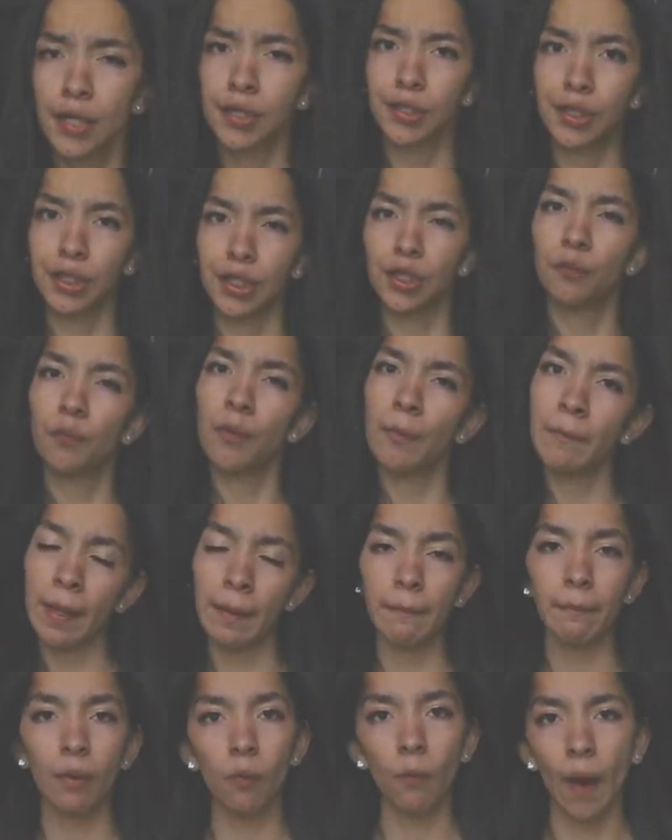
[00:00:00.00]
Do you
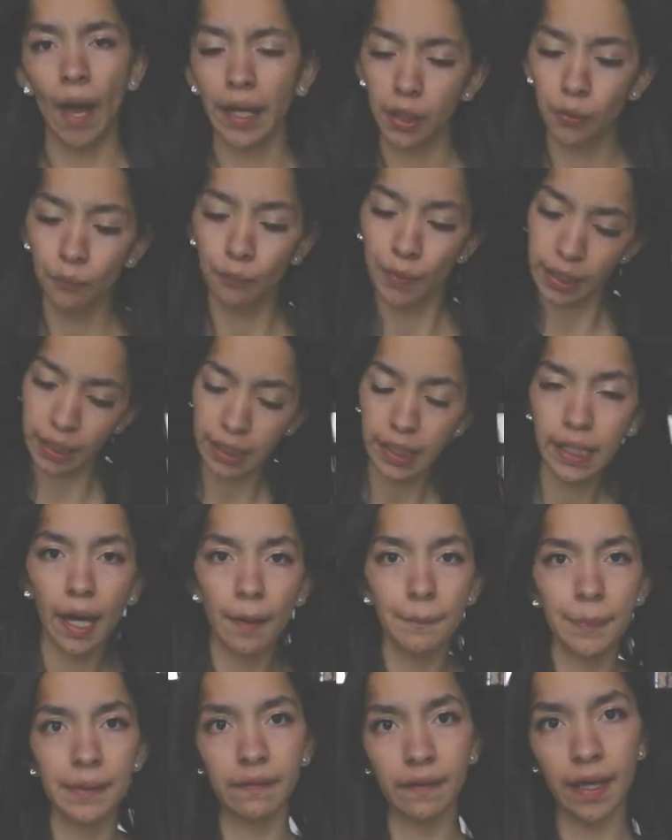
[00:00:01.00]
remember why you really
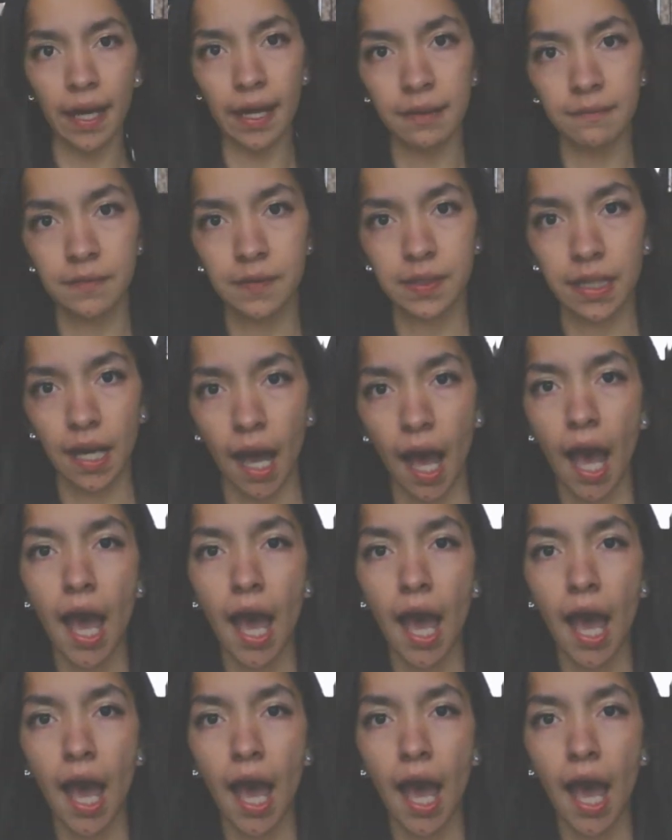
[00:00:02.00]
up and left?